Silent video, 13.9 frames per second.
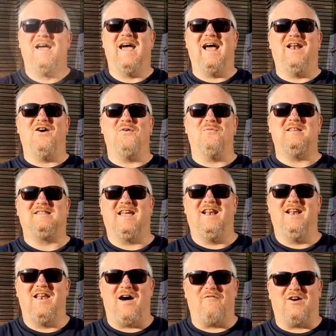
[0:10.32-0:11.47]
Hello, whiskey
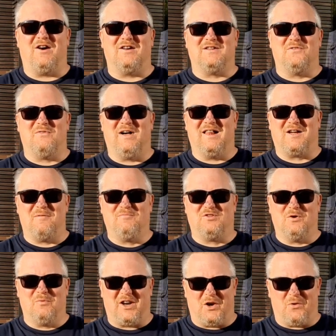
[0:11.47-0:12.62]
lovers, and welcome
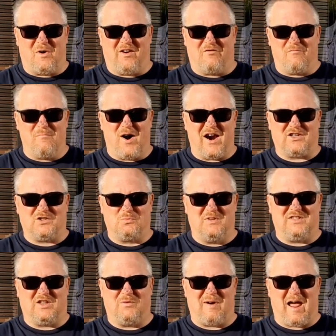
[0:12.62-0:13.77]
to another one of Mark's
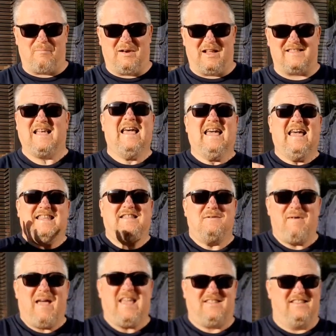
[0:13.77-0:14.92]
Whiskey Ramblings. It's
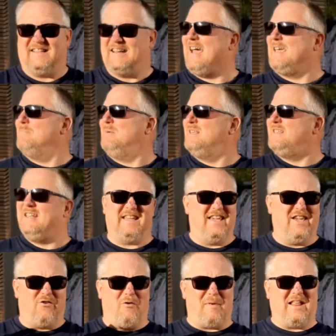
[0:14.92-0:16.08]
amazing that I can be sitting
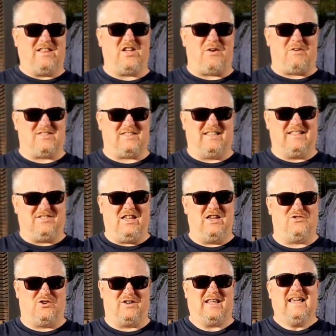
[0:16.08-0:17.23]
here on my terrace in a
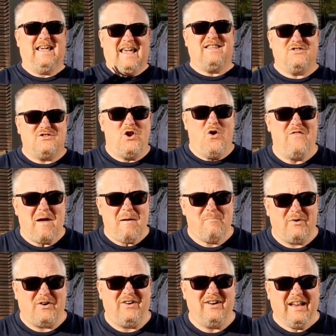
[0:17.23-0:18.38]
t-shirt. It's
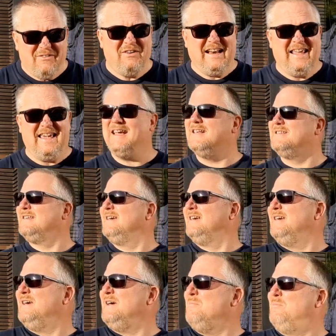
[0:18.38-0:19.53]
November. It really is
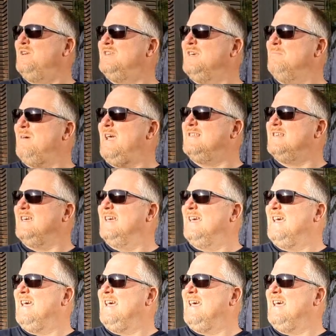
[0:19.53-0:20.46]
pretty amazing.